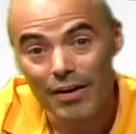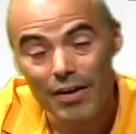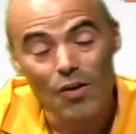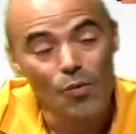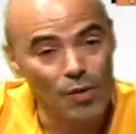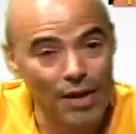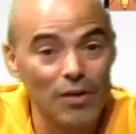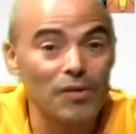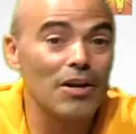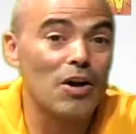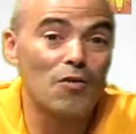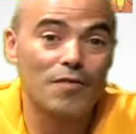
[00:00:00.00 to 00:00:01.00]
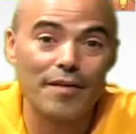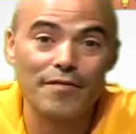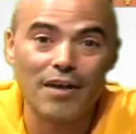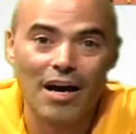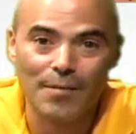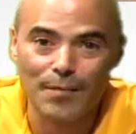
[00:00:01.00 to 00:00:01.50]
What I don't know if they've
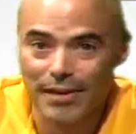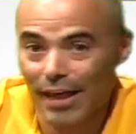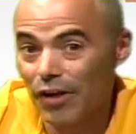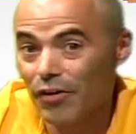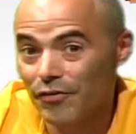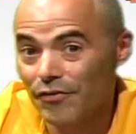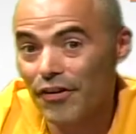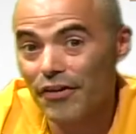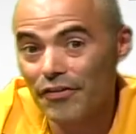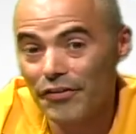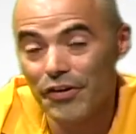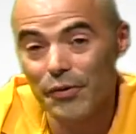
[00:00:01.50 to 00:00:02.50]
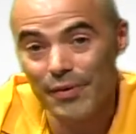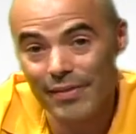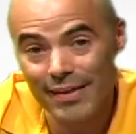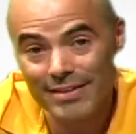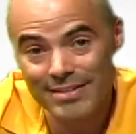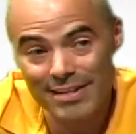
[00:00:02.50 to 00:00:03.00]
done, but they could further do with
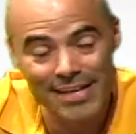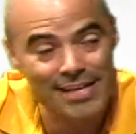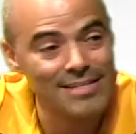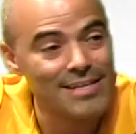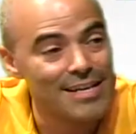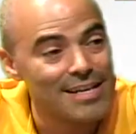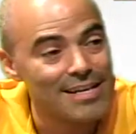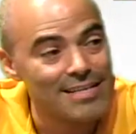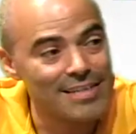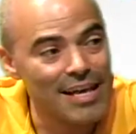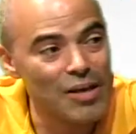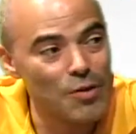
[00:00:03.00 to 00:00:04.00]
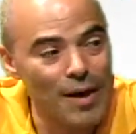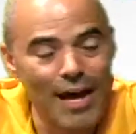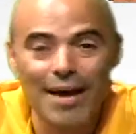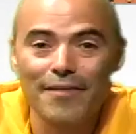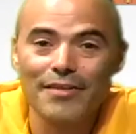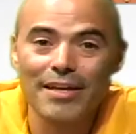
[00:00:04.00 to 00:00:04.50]
this is, say you
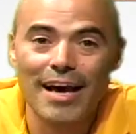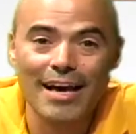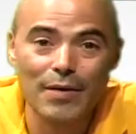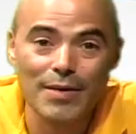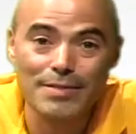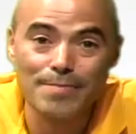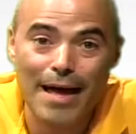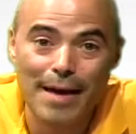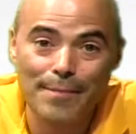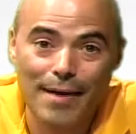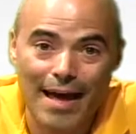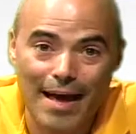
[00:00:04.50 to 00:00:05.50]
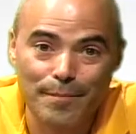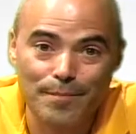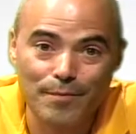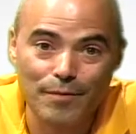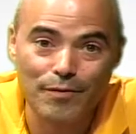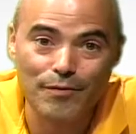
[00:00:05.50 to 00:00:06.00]
have the iOS Map app
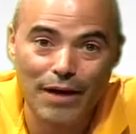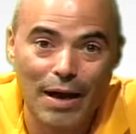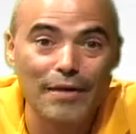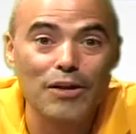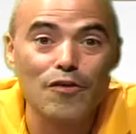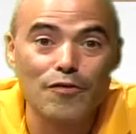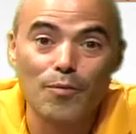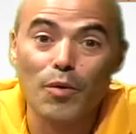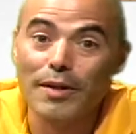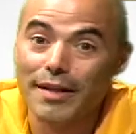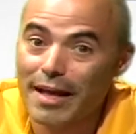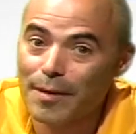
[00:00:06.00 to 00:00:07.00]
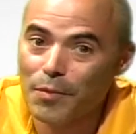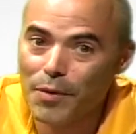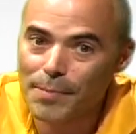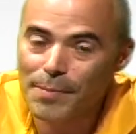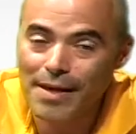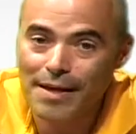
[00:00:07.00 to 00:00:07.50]
routing you from point A to
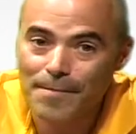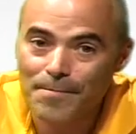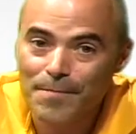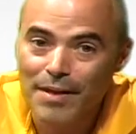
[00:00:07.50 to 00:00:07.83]
point B.